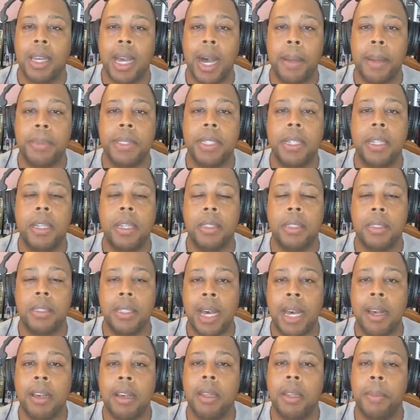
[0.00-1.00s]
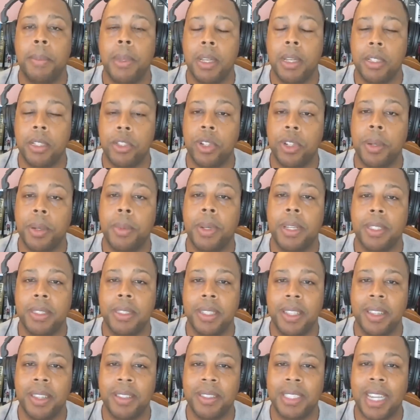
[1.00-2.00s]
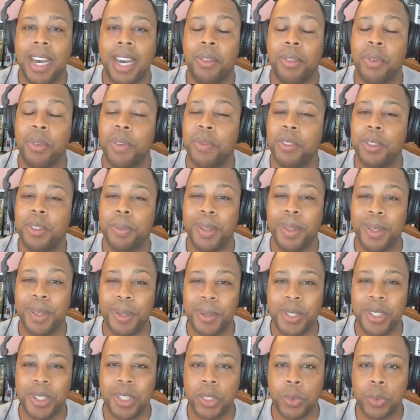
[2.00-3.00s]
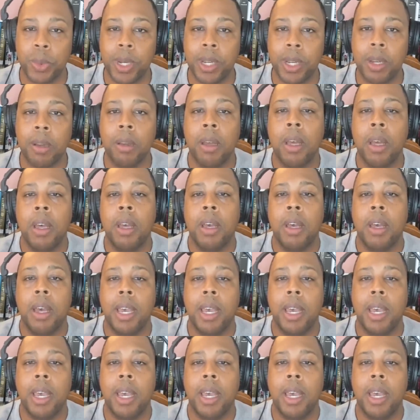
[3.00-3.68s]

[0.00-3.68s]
Cop City is now going to be contributing to the South River's pollution as well.